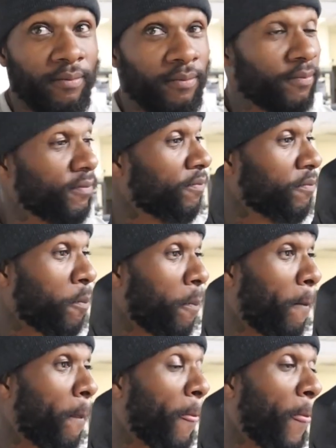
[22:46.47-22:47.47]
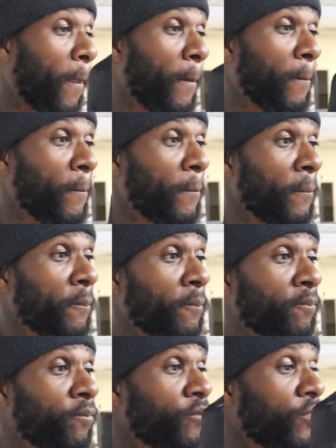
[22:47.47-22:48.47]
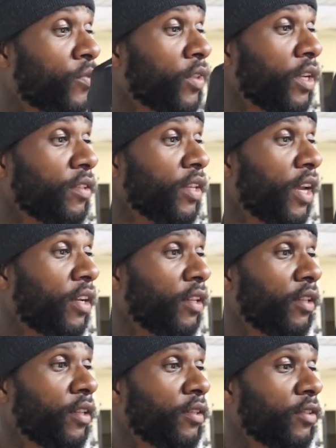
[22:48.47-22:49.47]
So, straight up guilt trip right there. Exactly.